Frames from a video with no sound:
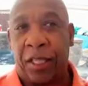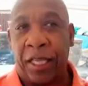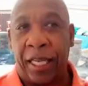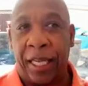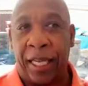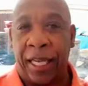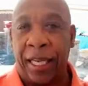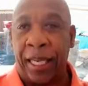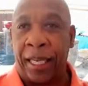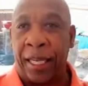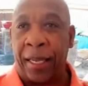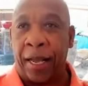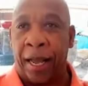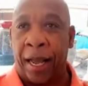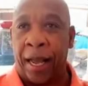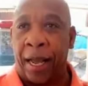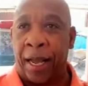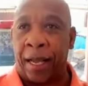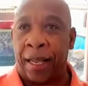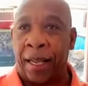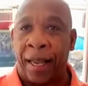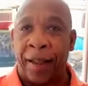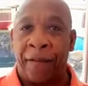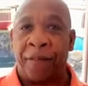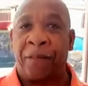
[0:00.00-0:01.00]
the
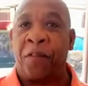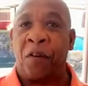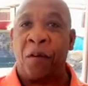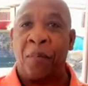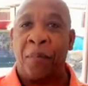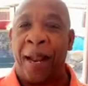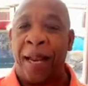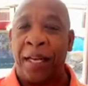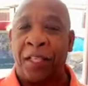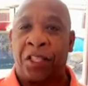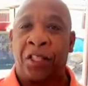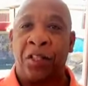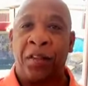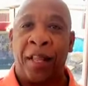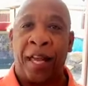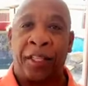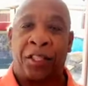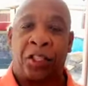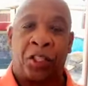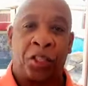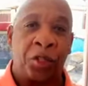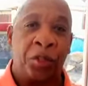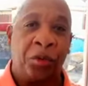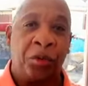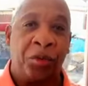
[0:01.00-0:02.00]
information
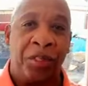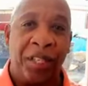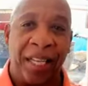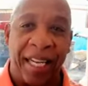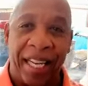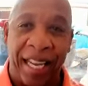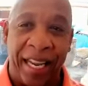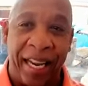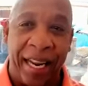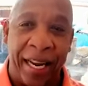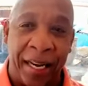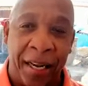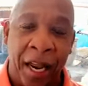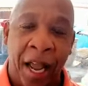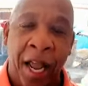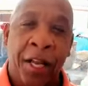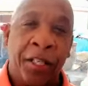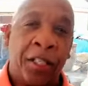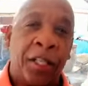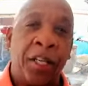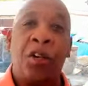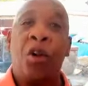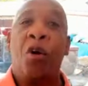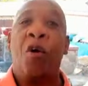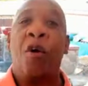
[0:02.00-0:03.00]
that you need
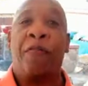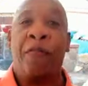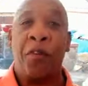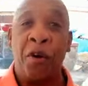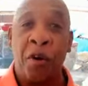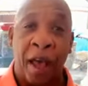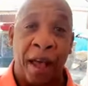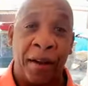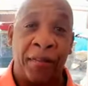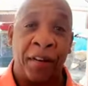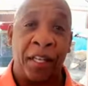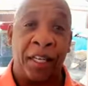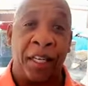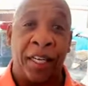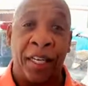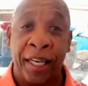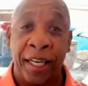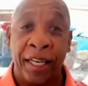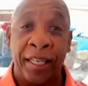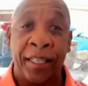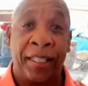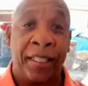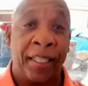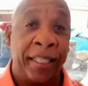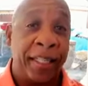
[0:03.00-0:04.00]
to know if you have a
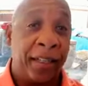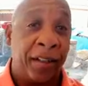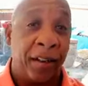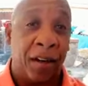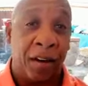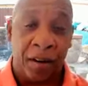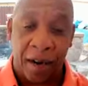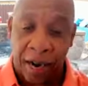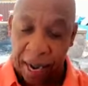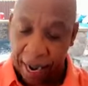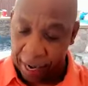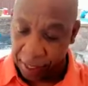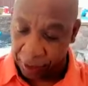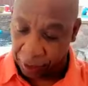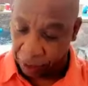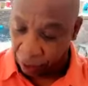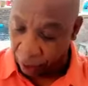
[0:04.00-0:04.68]
good deal or not.